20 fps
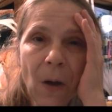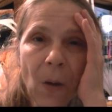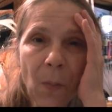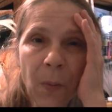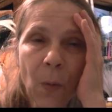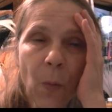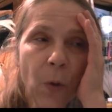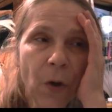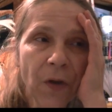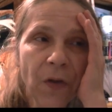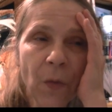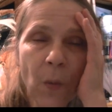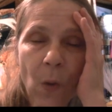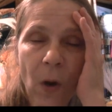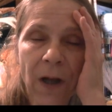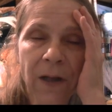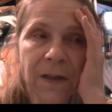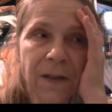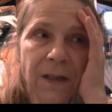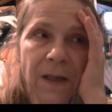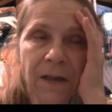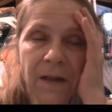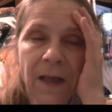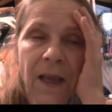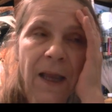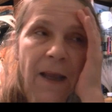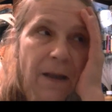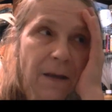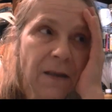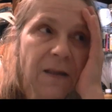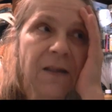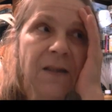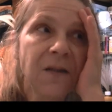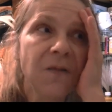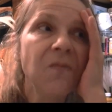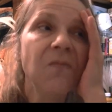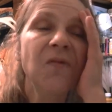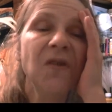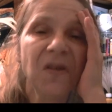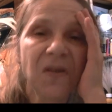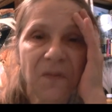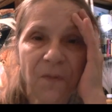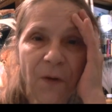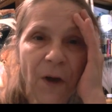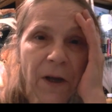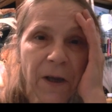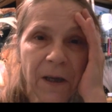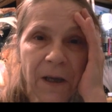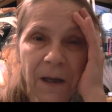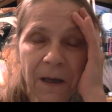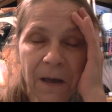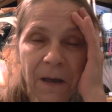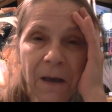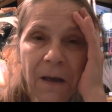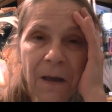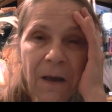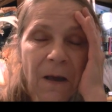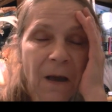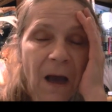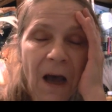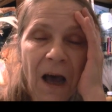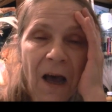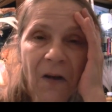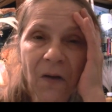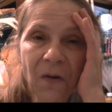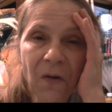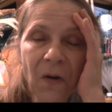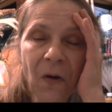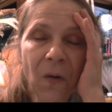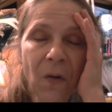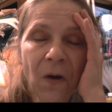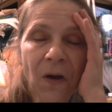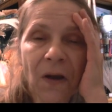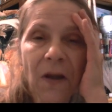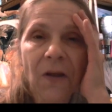but we're the ones that this fucking, I don't know.